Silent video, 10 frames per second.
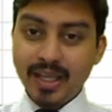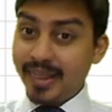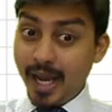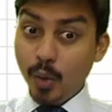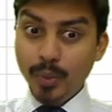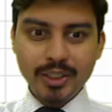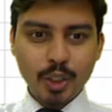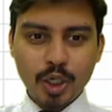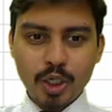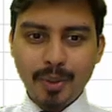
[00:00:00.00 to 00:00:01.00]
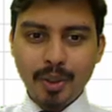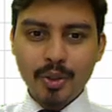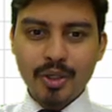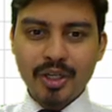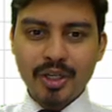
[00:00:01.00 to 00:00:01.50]
Now we talk about
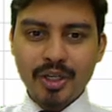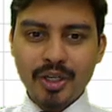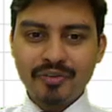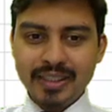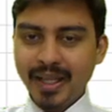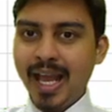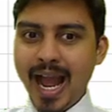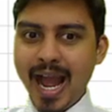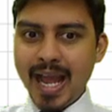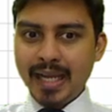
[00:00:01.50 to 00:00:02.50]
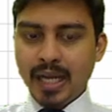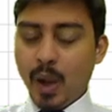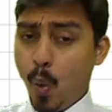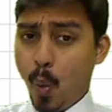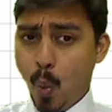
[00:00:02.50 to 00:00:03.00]
report filter, and
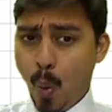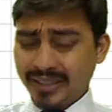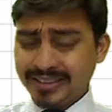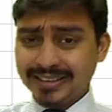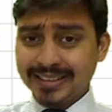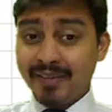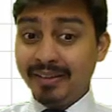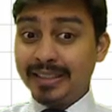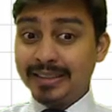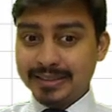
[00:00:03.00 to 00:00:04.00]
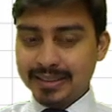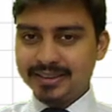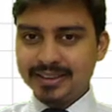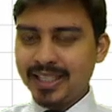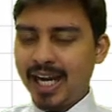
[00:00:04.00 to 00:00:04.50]
once having discussed
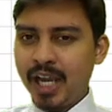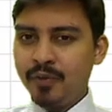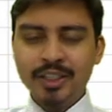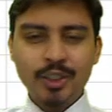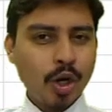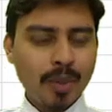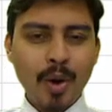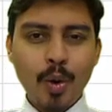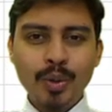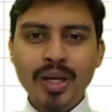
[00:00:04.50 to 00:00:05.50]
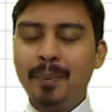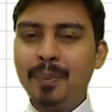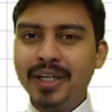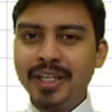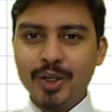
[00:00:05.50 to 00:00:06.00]
this, I will talk about a
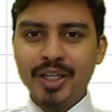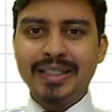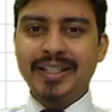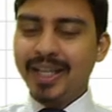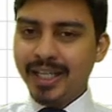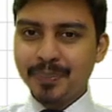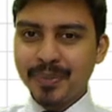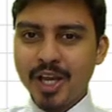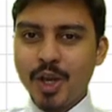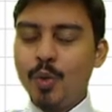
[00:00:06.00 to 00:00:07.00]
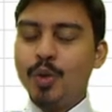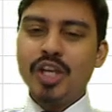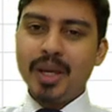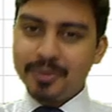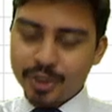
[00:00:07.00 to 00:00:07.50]
particular trick
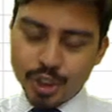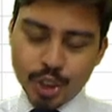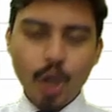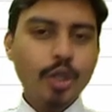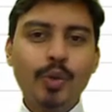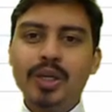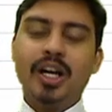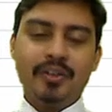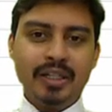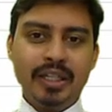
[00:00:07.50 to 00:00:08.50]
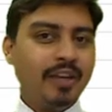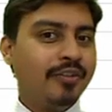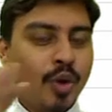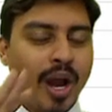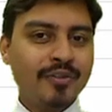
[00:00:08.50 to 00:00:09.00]
which I'm sure you will love it
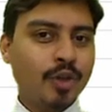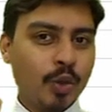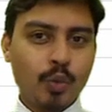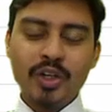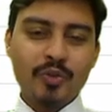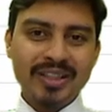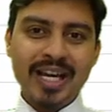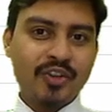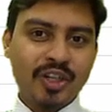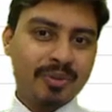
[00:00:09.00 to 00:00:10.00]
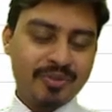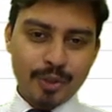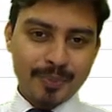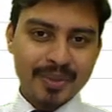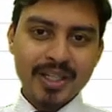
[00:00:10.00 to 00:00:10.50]
if you have not worked with that trick
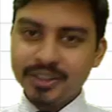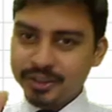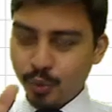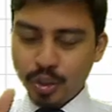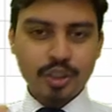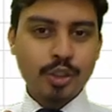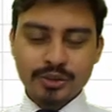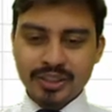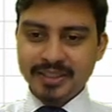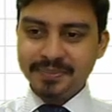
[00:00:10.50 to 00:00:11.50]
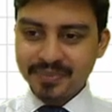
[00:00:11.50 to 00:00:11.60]
before. So watch closely.